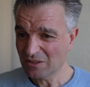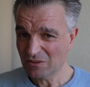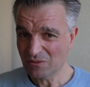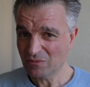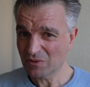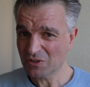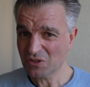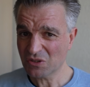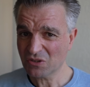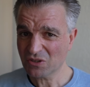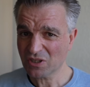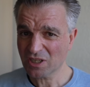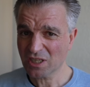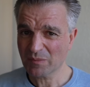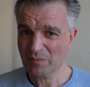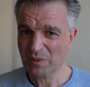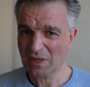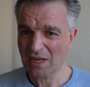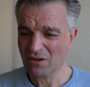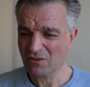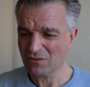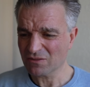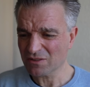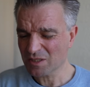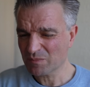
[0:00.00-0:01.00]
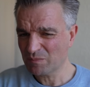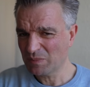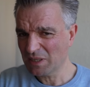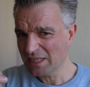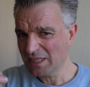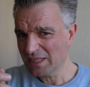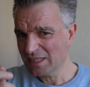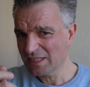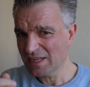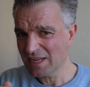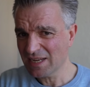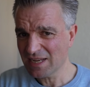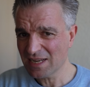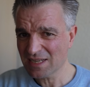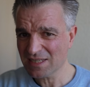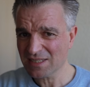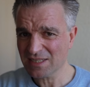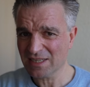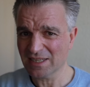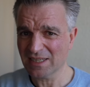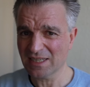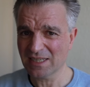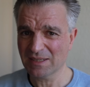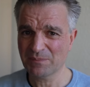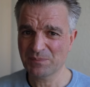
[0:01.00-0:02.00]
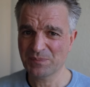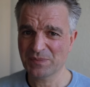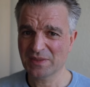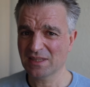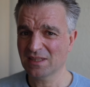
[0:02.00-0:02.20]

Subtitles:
we're talking about splitting hairs here.